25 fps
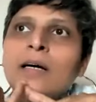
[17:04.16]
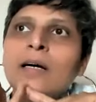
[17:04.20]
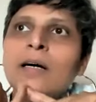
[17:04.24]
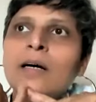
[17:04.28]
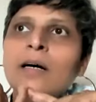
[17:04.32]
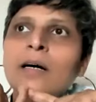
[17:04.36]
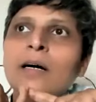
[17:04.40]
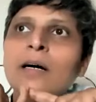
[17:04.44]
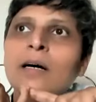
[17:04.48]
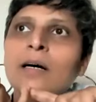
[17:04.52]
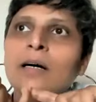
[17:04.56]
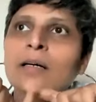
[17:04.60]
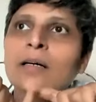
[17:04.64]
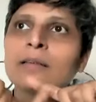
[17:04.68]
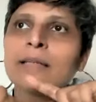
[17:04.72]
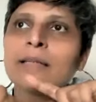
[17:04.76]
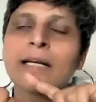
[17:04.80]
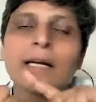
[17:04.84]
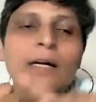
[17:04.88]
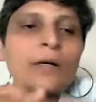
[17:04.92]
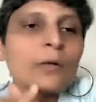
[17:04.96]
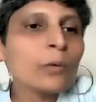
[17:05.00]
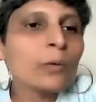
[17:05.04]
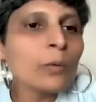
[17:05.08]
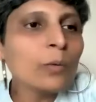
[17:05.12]
uh,
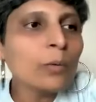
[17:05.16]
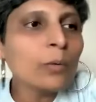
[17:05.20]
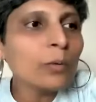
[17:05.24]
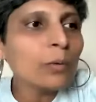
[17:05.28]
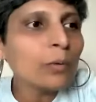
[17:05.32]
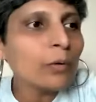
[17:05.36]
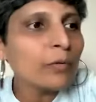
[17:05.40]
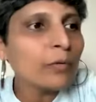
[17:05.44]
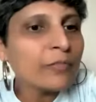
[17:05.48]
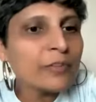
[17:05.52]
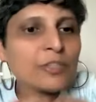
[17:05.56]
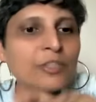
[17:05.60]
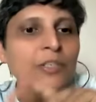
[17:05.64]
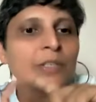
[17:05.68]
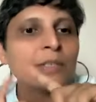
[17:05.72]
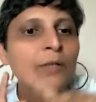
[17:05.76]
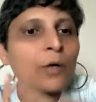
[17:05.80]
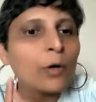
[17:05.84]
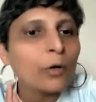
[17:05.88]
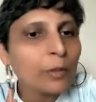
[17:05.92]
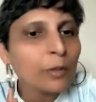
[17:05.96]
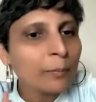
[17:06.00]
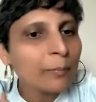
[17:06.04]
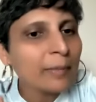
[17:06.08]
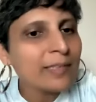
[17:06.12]
there are no official
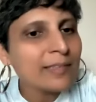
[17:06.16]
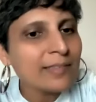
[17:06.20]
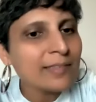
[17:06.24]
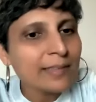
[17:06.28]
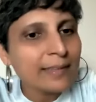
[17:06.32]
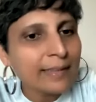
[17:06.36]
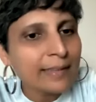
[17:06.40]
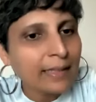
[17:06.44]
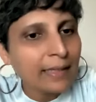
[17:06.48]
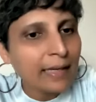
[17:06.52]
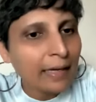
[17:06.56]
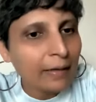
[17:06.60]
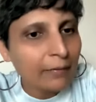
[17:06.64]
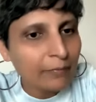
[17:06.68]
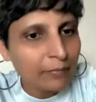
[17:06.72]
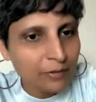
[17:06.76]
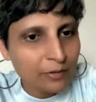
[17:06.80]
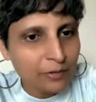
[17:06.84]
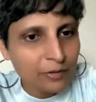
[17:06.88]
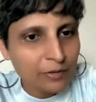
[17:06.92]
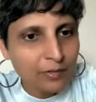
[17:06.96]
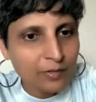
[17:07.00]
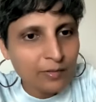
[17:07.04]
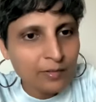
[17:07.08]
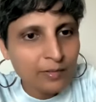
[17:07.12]
documents in their
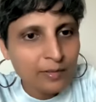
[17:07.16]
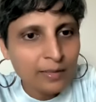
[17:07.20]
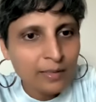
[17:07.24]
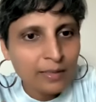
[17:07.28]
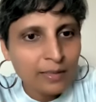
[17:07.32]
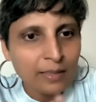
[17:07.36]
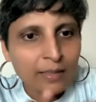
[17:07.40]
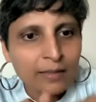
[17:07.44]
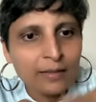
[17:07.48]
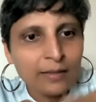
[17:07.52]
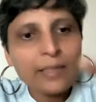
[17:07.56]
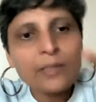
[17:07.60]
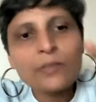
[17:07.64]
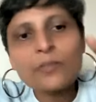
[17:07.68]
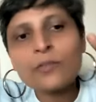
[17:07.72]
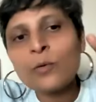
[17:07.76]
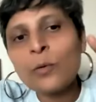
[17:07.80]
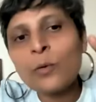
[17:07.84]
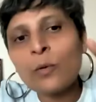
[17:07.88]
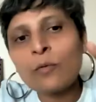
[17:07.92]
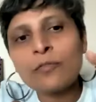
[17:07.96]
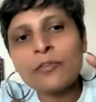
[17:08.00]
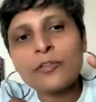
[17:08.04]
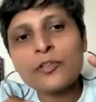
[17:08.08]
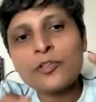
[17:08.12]
languages there is
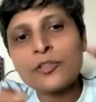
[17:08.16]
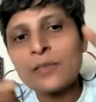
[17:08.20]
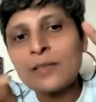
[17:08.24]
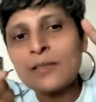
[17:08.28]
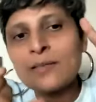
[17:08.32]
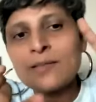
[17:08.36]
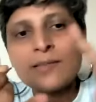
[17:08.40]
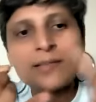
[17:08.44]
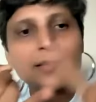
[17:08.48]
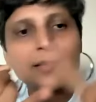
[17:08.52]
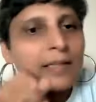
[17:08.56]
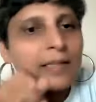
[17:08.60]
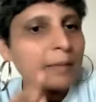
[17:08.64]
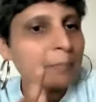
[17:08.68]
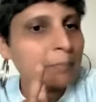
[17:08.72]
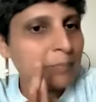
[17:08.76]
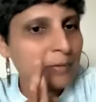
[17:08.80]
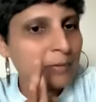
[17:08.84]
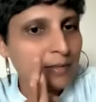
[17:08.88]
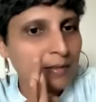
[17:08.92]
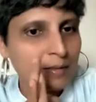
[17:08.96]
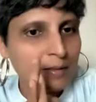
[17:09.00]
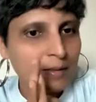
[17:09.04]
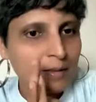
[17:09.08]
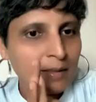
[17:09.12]
no official
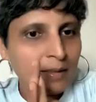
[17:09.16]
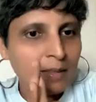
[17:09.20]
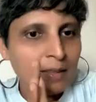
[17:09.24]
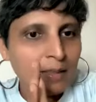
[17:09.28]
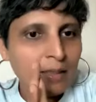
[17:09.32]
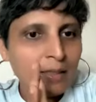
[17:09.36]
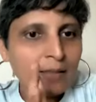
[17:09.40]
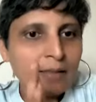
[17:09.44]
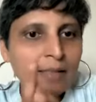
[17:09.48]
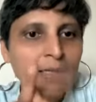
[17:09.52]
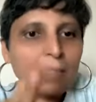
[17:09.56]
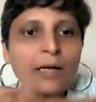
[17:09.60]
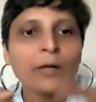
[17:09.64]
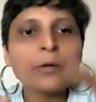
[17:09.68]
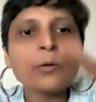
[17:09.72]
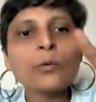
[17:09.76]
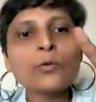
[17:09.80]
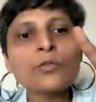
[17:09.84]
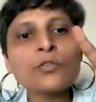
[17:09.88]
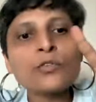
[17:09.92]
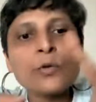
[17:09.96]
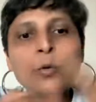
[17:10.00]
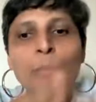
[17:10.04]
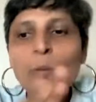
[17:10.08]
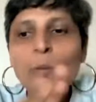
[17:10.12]
script there are no
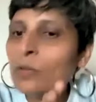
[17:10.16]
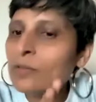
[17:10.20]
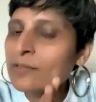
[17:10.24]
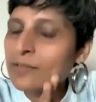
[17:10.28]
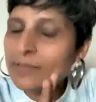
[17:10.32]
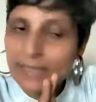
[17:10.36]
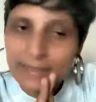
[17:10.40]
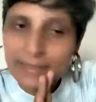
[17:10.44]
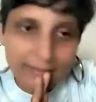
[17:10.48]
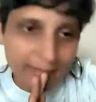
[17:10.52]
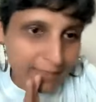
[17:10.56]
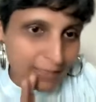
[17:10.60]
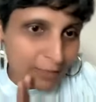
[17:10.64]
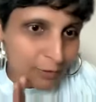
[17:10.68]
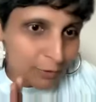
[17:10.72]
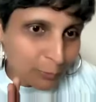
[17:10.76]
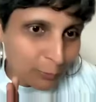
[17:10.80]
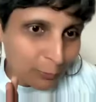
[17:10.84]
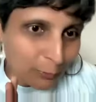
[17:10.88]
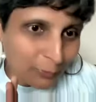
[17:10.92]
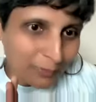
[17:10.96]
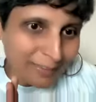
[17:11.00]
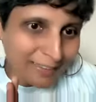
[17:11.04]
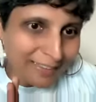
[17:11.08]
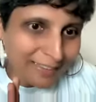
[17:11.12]
schools that teach
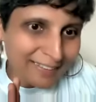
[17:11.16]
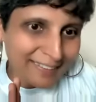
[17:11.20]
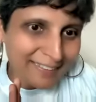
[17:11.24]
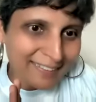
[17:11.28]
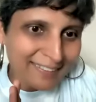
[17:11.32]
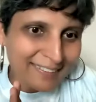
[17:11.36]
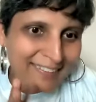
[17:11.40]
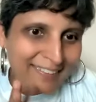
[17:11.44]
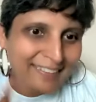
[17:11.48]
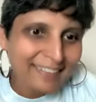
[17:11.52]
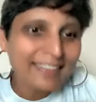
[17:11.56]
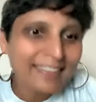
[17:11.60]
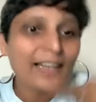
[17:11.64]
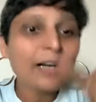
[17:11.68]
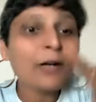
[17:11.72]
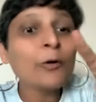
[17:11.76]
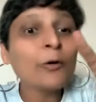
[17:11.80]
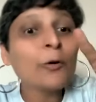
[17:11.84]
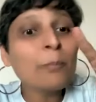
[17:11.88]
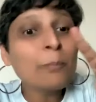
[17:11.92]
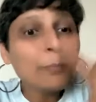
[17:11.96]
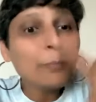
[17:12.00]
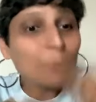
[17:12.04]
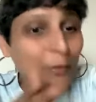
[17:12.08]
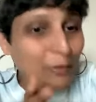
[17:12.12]
gondi there are
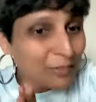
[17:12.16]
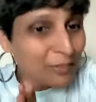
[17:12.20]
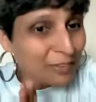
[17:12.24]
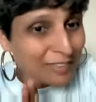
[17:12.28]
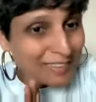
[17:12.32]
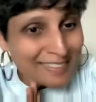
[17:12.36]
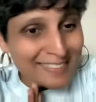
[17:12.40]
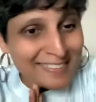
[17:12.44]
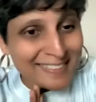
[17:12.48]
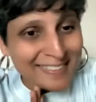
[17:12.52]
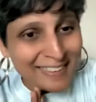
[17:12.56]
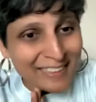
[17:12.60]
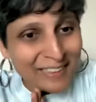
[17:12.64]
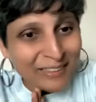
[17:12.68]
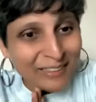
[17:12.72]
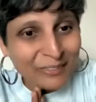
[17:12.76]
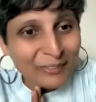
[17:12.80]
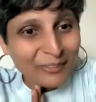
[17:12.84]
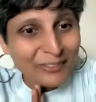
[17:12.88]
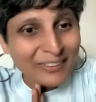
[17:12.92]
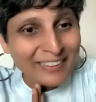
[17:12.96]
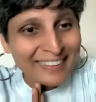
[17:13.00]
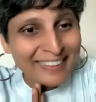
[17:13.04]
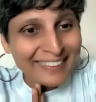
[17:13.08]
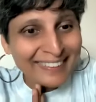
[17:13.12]
no books written in
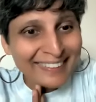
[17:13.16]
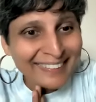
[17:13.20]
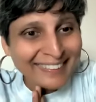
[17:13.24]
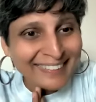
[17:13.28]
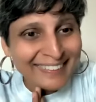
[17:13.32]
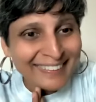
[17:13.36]
gondi